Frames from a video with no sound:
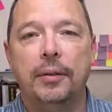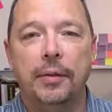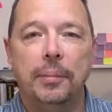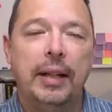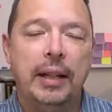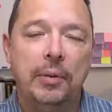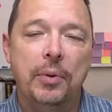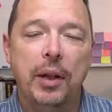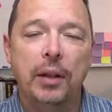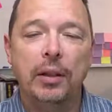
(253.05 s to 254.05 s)
from
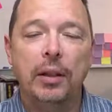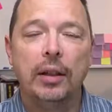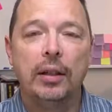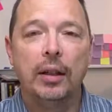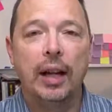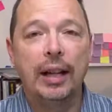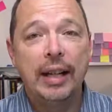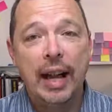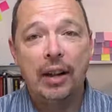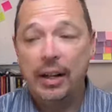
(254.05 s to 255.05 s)
anywhere. Right?
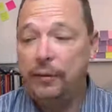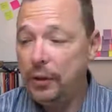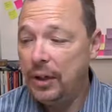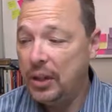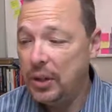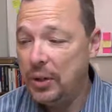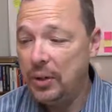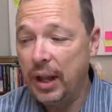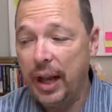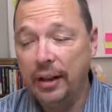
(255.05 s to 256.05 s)
Now, if you can
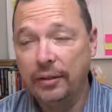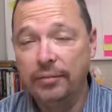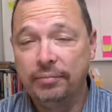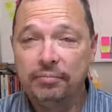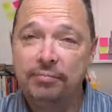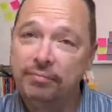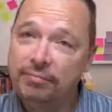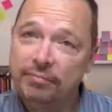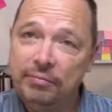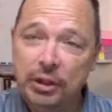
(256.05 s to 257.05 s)
do that,
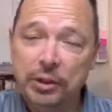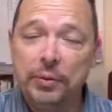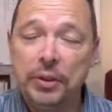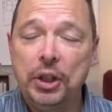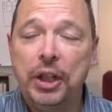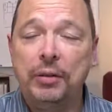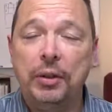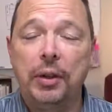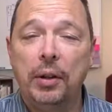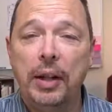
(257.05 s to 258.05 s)
you've achieved
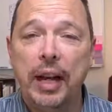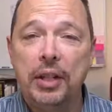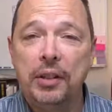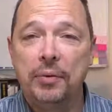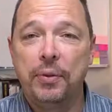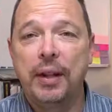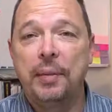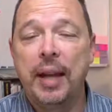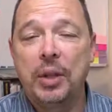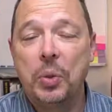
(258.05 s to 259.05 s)
your location
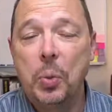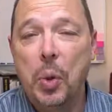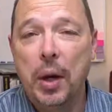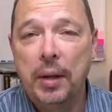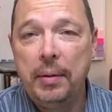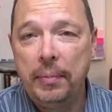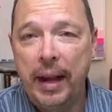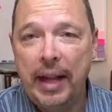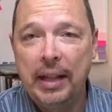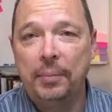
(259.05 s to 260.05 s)
freedom. That's one
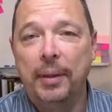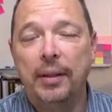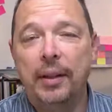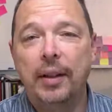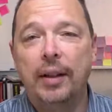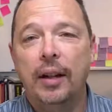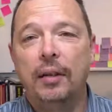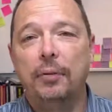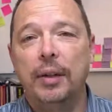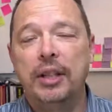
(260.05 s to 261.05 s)
element
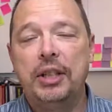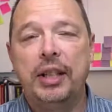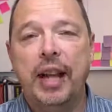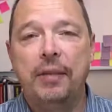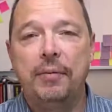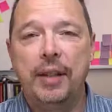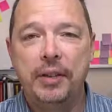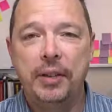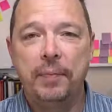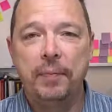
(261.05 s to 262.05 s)
of reaching that
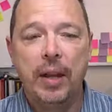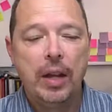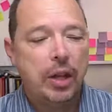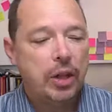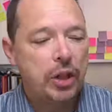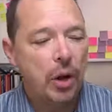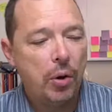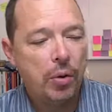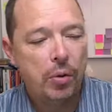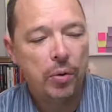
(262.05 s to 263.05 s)
vision.
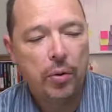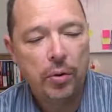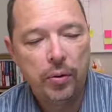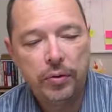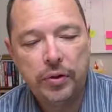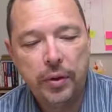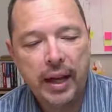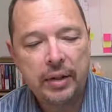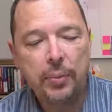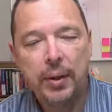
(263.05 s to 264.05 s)
So
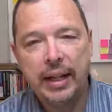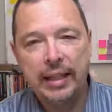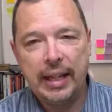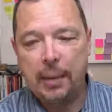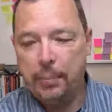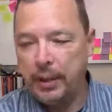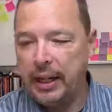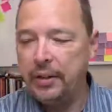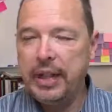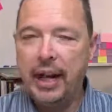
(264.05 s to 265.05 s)
that's one example.
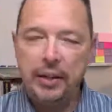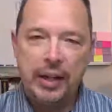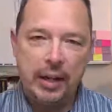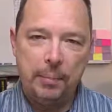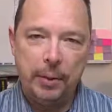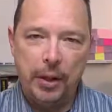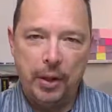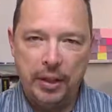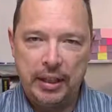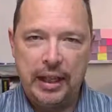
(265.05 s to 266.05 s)
Here's how you kind of put
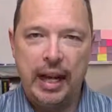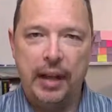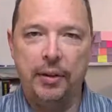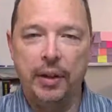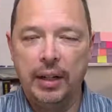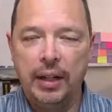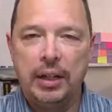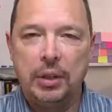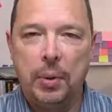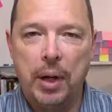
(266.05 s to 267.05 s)
all this together. And
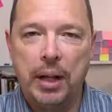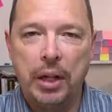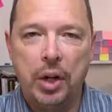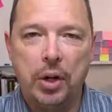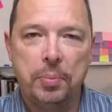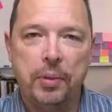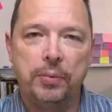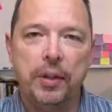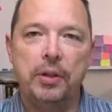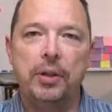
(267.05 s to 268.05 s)
this is what I encourage my
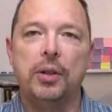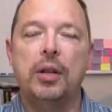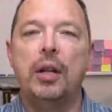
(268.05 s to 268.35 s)
friend to do.